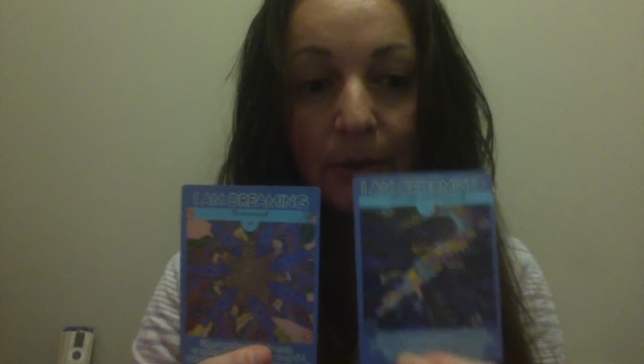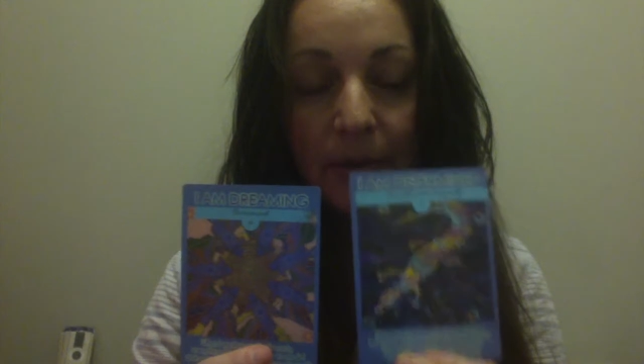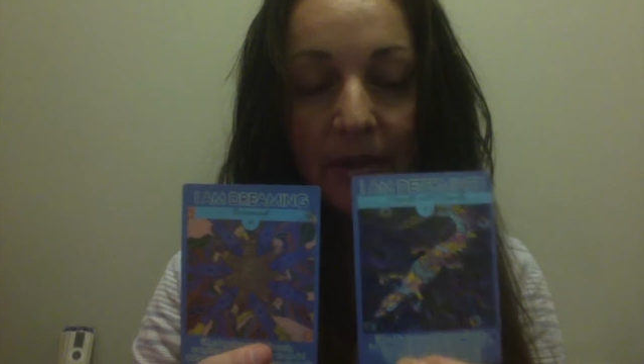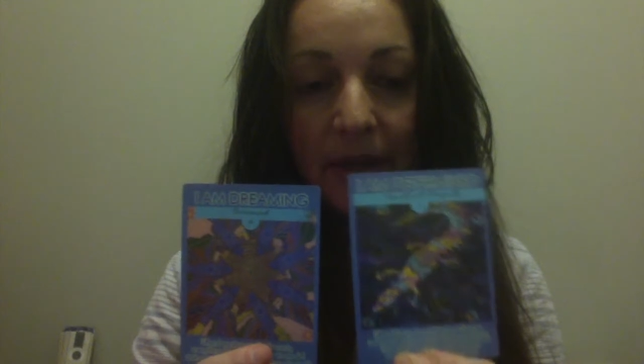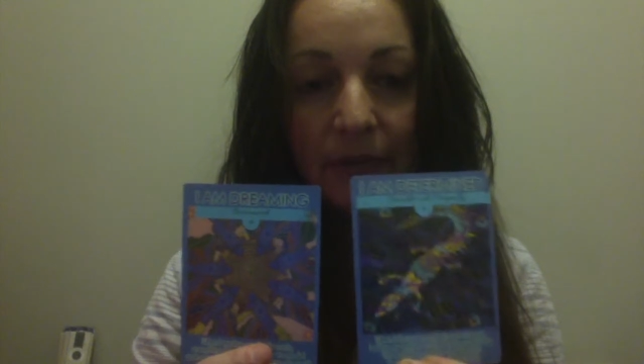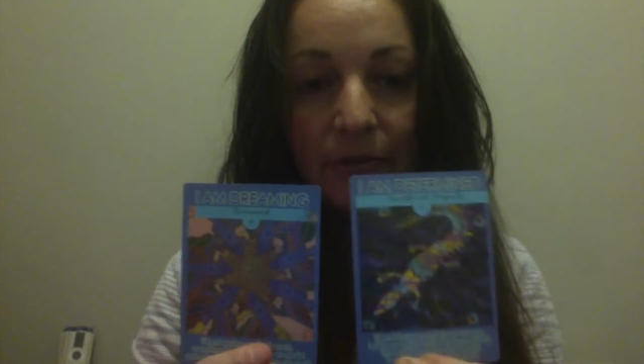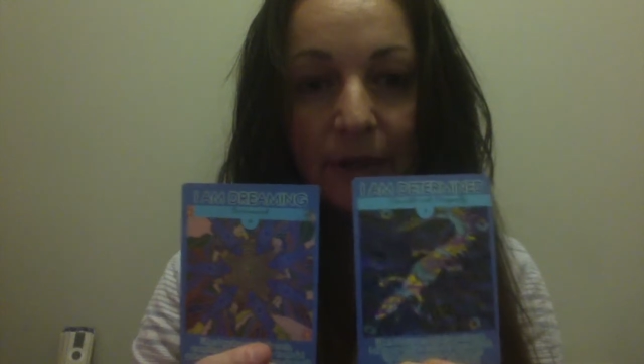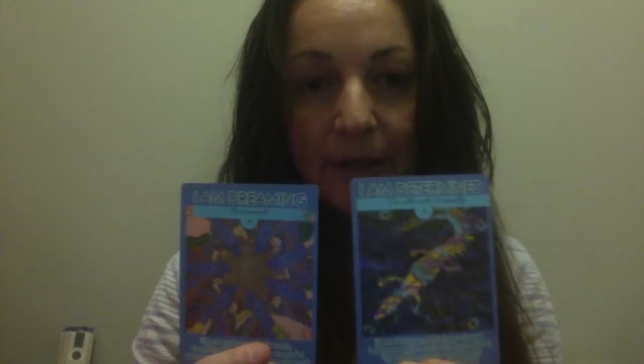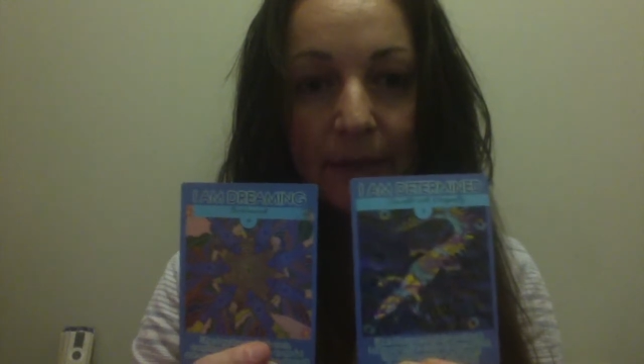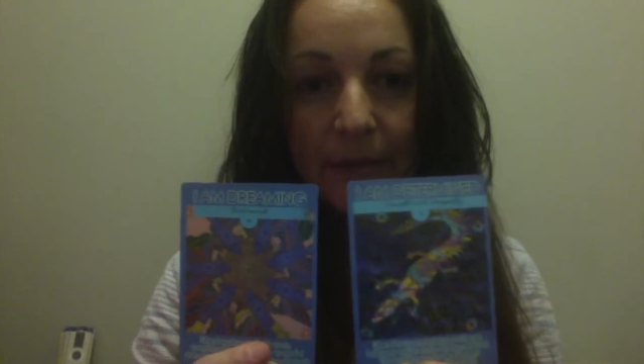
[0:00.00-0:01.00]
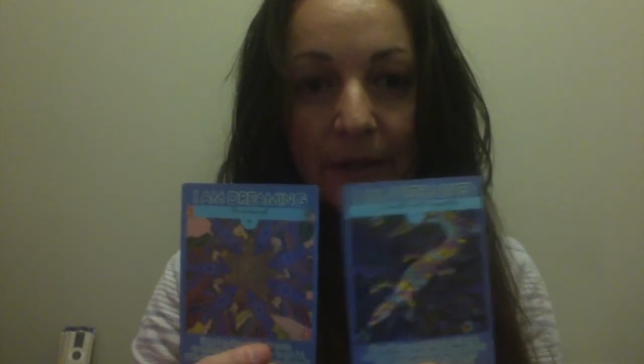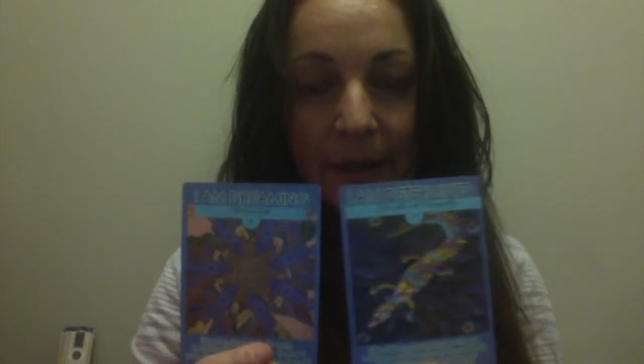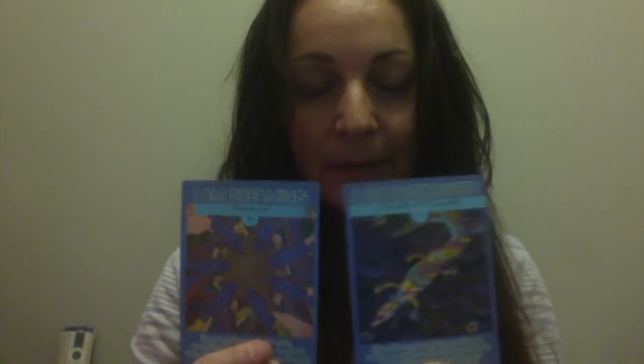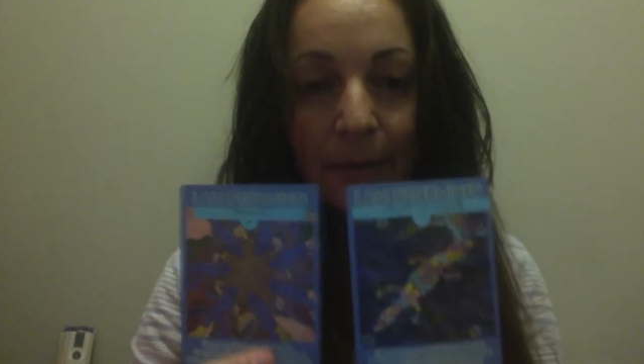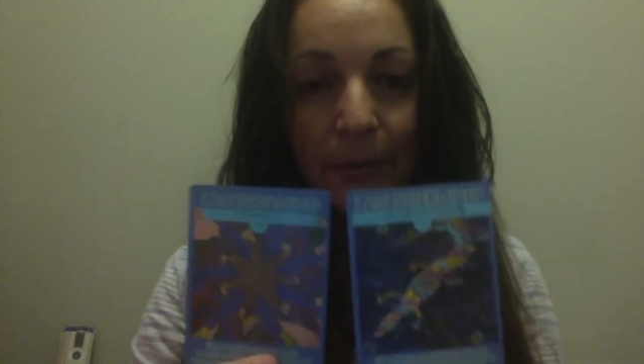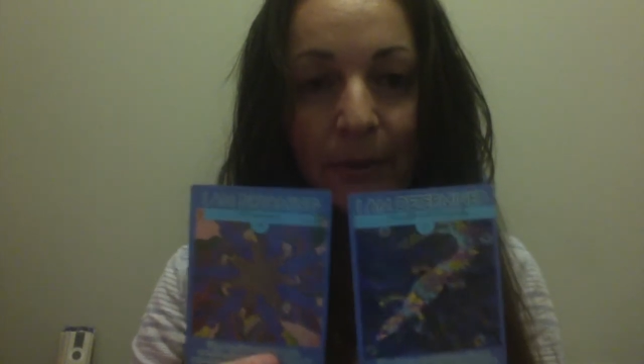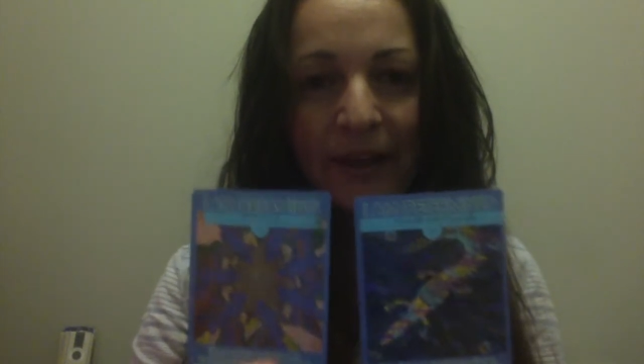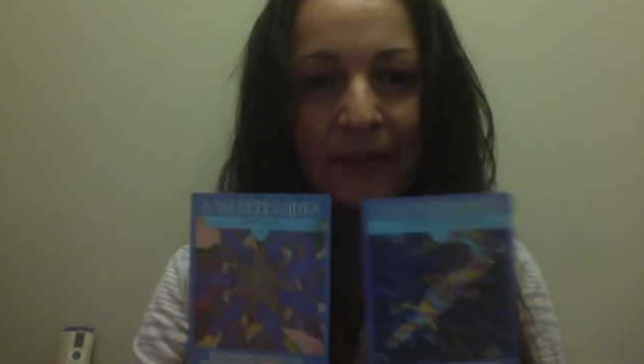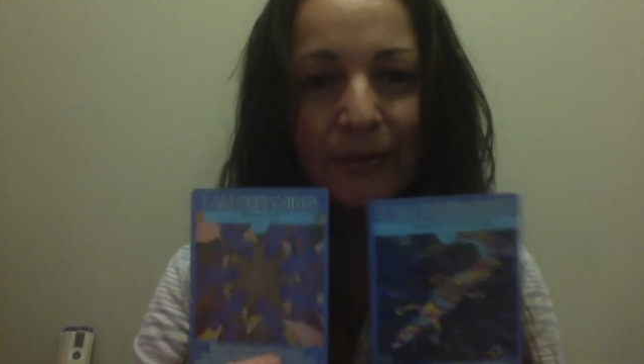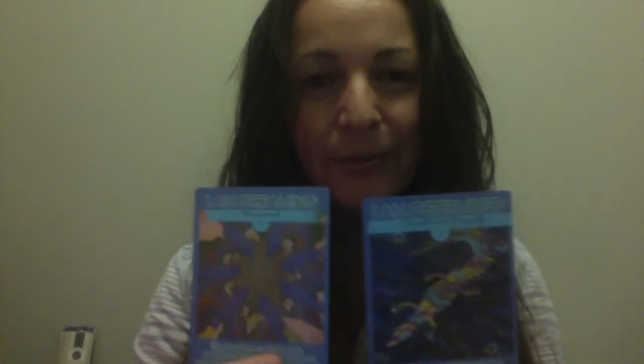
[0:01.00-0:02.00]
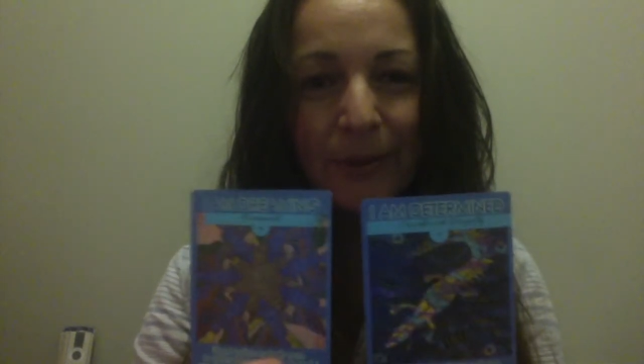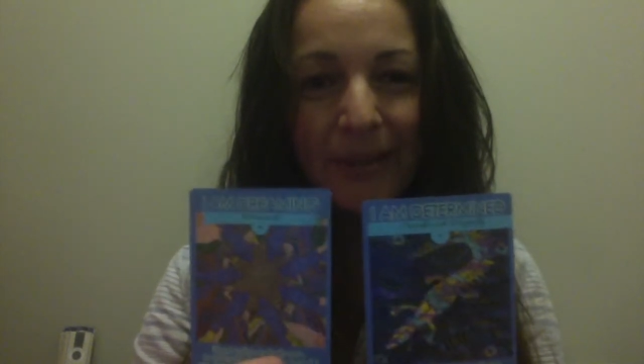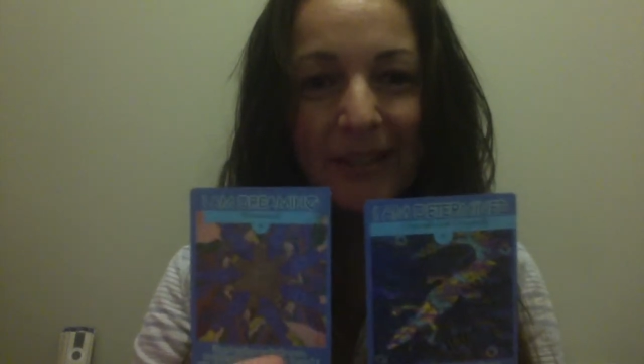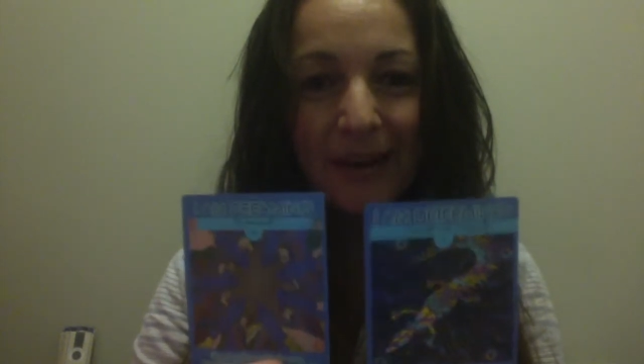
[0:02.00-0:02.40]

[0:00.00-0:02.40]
with our dreams. But we have always